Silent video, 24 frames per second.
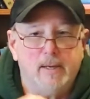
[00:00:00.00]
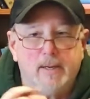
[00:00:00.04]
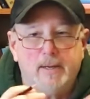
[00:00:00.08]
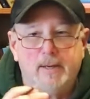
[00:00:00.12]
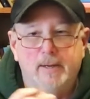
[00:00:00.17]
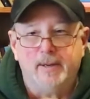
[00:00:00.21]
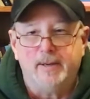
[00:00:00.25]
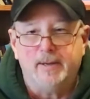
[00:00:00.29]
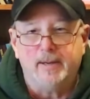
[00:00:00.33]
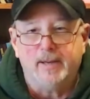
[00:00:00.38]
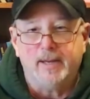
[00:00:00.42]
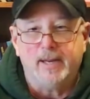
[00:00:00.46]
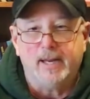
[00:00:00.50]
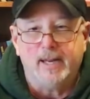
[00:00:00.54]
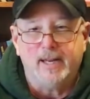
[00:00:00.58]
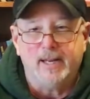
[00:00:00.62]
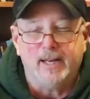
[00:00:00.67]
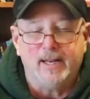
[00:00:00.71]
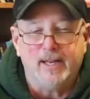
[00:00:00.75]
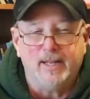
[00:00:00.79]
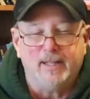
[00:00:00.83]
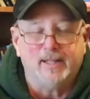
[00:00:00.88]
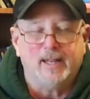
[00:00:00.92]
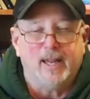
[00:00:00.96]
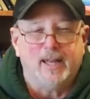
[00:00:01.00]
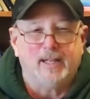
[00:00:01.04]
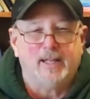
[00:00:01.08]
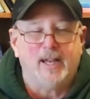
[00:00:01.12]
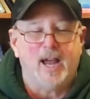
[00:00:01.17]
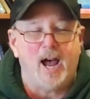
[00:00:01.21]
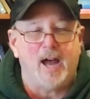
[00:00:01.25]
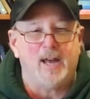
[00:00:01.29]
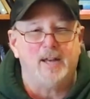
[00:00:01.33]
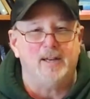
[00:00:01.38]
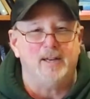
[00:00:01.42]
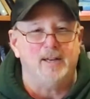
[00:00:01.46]
Uh, and it,
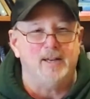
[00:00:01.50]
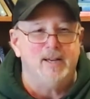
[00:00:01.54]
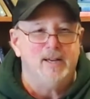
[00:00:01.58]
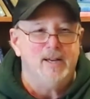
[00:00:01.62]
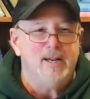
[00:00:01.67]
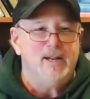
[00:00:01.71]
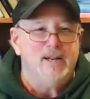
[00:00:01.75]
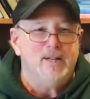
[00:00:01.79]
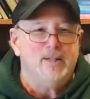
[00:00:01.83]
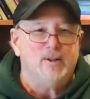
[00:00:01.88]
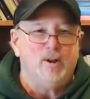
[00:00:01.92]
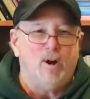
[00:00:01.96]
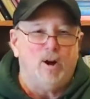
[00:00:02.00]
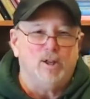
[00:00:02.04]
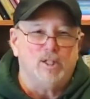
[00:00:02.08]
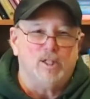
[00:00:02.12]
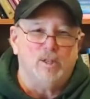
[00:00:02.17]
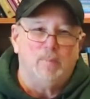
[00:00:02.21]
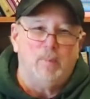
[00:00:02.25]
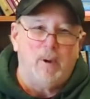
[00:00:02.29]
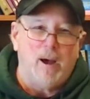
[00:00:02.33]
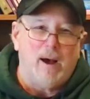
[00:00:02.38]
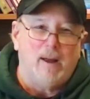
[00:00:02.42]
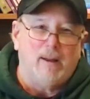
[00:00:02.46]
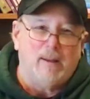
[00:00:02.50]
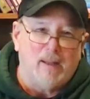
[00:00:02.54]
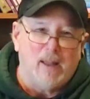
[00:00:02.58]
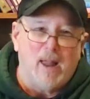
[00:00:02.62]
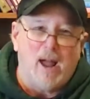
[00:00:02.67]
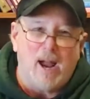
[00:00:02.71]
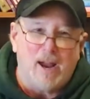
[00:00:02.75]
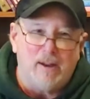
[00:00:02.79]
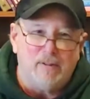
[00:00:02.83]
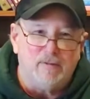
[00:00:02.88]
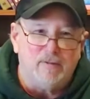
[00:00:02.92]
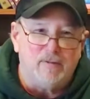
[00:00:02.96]
it kind of talks about
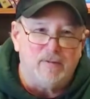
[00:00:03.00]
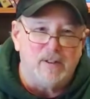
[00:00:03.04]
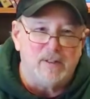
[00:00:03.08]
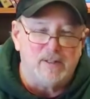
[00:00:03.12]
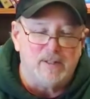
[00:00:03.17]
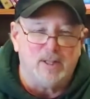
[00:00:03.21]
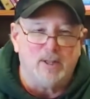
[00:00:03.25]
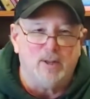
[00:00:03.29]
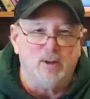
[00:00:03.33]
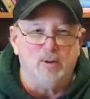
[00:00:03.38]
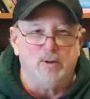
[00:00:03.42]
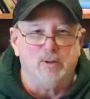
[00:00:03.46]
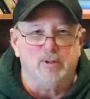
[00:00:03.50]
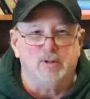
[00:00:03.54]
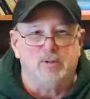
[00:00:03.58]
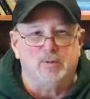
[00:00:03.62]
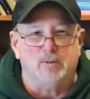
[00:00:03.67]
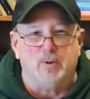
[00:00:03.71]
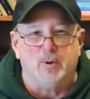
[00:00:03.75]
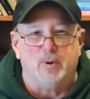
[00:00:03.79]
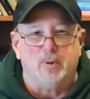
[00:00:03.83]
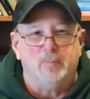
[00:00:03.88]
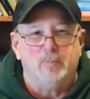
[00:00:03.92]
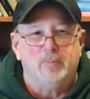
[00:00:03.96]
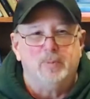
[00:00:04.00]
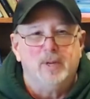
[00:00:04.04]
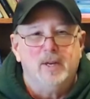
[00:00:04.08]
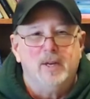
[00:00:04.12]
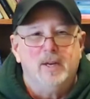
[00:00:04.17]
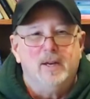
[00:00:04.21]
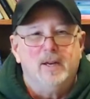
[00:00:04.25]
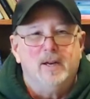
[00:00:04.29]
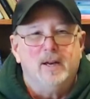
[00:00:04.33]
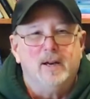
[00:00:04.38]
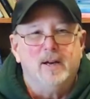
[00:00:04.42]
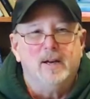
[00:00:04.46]
life as it goes through.
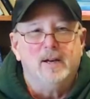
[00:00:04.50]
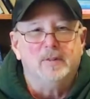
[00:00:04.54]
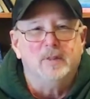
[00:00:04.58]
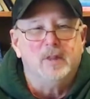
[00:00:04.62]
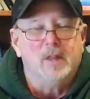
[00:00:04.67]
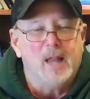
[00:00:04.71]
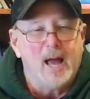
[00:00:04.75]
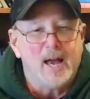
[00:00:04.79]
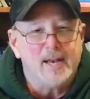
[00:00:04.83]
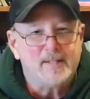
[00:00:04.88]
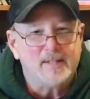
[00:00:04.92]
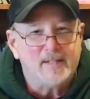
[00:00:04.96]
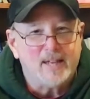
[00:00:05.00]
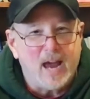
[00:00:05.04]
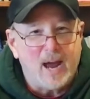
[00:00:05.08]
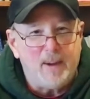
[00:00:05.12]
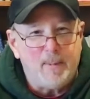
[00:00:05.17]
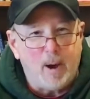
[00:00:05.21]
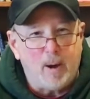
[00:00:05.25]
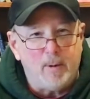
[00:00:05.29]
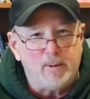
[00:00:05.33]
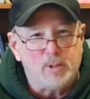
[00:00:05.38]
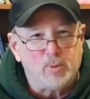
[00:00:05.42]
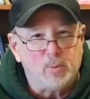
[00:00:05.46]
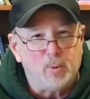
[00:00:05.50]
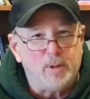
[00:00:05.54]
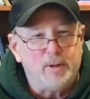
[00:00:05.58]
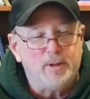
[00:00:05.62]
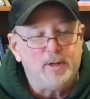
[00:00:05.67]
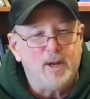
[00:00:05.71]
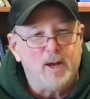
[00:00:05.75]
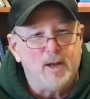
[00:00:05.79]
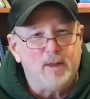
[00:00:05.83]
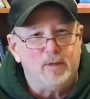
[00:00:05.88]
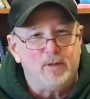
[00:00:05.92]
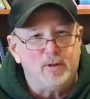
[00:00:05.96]
Uh, the last time I was
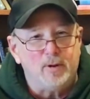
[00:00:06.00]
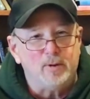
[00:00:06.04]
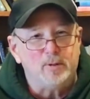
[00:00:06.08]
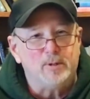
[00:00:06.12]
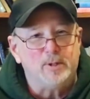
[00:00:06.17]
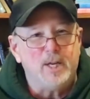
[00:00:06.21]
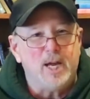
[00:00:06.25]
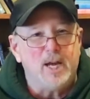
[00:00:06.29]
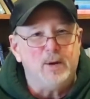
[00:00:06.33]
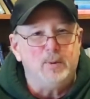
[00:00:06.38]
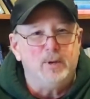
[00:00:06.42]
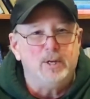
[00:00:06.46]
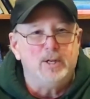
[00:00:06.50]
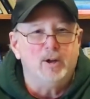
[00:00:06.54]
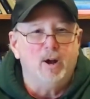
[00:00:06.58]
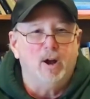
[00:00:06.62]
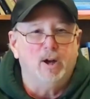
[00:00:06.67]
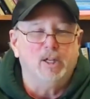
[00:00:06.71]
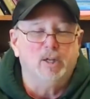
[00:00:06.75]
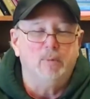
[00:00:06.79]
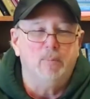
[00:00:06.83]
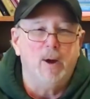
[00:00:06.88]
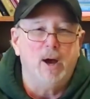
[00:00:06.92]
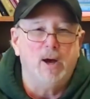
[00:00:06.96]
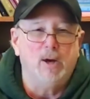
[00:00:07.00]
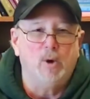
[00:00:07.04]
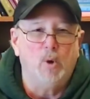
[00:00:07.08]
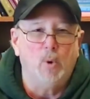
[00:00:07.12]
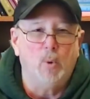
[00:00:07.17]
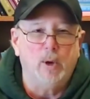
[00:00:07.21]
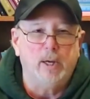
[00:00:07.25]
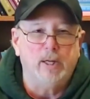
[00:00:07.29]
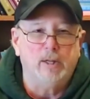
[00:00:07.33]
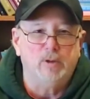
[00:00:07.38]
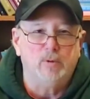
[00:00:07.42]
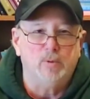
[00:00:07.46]
with you on Thursday, we talked about
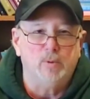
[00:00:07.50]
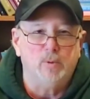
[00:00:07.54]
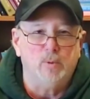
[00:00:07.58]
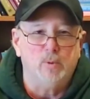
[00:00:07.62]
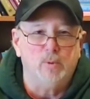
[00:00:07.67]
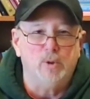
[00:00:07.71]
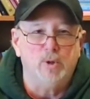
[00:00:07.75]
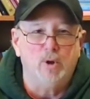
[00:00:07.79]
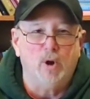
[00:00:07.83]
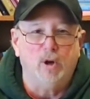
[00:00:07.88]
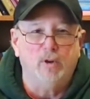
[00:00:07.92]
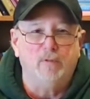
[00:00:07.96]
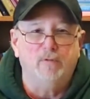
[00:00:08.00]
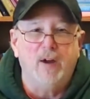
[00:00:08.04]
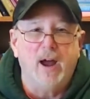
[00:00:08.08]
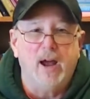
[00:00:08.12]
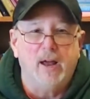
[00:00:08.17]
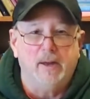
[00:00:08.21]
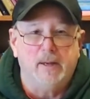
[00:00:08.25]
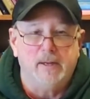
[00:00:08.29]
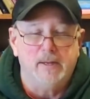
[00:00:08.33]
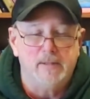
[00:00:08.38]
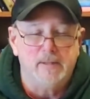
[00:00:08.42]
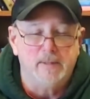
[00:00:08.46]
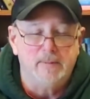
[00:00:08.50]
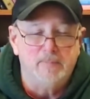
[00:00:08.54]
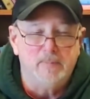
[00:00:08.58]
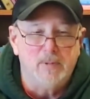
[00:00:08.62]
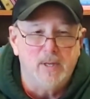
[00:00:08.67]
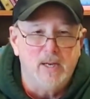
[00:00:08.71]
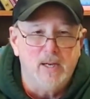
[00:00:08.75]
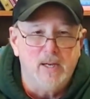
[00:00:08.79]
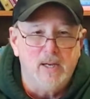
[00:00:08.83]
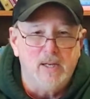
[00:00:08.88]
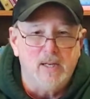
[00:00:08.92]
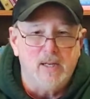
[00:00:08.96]
going through dark valleys.
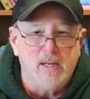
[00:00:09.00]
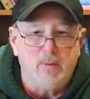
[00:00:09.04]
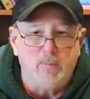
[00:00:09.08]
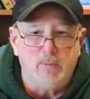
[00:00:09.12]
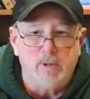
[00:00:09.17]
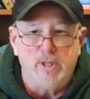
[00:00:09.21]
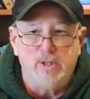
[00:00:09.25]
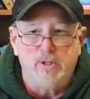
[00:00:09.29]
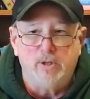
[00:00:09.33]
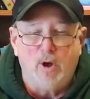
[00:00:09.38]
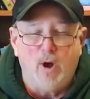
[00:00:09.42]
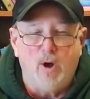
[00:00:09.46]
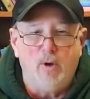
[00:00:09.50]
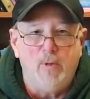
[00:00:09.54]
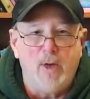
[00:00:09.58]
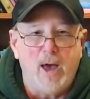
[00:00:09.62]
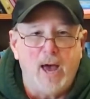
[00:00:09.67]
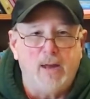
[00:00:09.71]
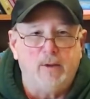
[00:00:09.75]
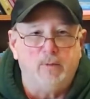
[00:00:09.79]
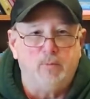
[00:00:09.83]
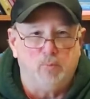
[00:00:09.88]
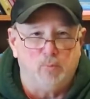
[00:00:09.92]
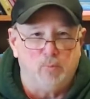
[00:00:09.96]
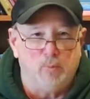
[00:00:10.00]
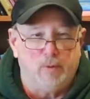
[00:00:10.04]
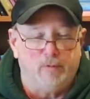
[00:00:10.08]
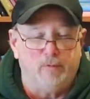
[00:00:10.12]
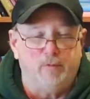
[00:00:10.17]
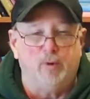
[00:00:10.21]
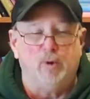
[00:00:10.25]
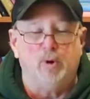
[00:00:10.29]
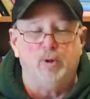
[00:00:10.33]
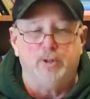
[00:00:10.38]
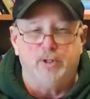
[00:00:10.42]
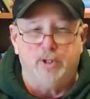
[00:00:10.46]
We saw that
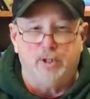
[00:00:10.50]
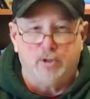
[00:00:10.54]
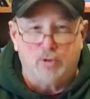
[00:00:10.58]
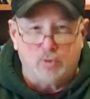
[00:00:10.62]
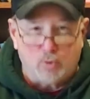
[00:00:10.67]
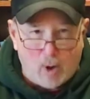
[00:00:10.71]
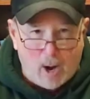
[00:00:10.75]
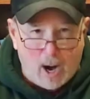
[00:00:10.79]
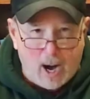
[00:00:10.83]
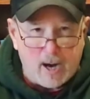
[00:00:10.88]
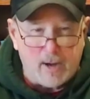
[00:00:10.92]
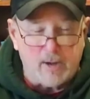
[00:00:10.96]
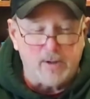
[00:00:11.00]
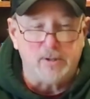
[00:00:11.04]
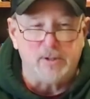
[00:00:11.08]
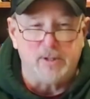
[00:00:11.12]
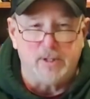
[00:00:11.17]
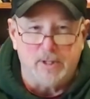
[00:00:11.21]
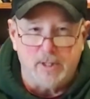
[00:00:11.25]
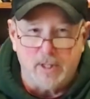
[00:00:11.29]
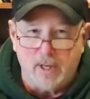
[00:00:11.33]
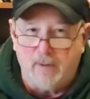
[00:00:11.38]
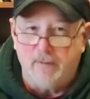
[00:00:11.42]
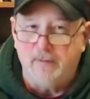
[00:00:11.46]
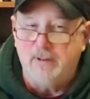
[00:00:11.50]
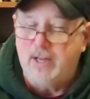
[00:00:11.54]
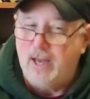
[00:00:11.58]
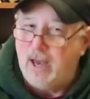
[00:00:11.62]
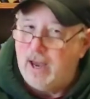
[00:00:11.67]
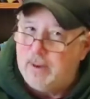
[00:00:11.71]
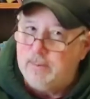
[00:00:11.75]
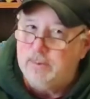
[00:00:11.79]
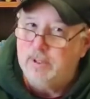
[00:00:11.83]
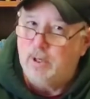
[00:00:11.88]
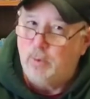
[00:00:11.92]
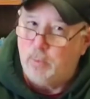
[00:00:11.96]
referred to trials and tough
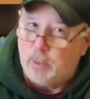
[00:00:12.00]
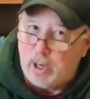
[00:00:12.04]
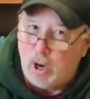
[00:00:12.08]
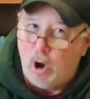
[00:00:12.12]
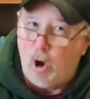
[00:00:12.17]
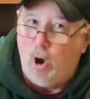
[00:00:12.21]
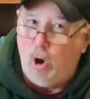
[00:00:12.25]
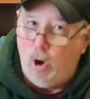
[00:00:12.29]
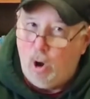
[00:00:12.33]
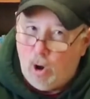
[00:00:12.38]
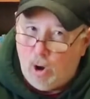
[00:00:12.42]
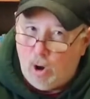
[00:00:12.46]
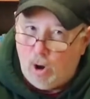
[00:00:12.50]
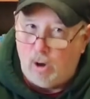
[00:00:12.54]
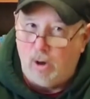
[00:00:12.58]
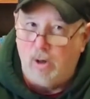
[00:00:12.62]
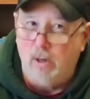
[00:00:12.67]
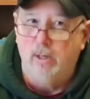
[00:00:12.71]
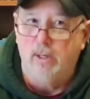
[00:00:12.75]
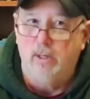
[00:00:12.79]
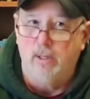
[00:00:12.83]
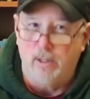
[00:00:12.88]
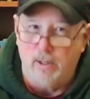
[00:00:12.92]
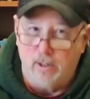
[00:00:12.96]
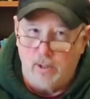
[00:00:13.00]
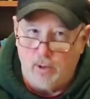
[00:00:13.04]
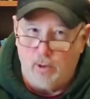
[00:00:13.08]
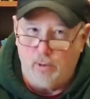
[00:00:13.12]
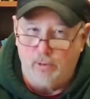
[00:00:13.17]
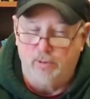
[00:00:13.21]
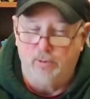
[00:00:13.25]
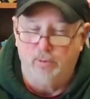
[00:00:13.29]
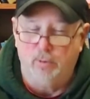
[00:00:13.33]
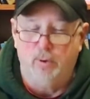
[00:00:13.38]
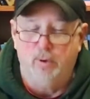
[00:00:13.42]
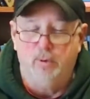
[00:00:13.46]
times that we all
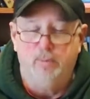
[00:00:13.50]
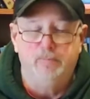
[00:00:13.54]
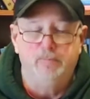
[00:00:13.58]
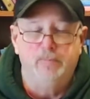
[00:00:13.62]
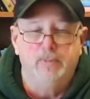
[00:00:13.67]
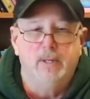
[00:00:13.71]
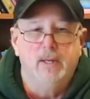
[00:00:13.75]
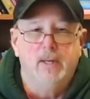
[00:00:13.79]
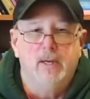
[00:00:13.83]
go through.